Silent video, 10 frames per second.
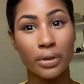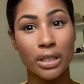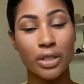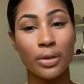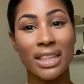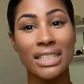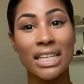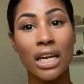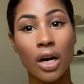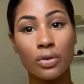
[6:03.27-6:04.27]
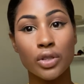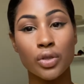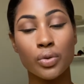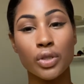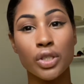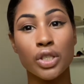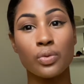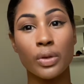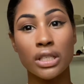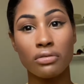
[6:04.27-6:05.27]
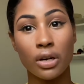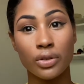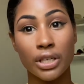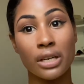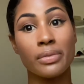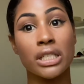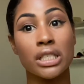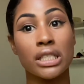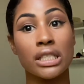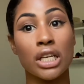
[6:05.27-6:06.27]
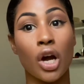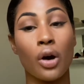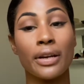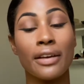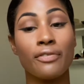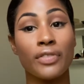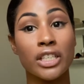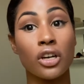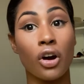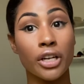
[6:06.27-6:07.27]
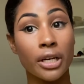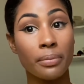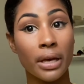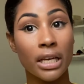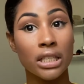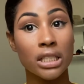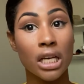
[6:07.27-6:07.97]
So this allows you to switch around your images to see how they fit on your page.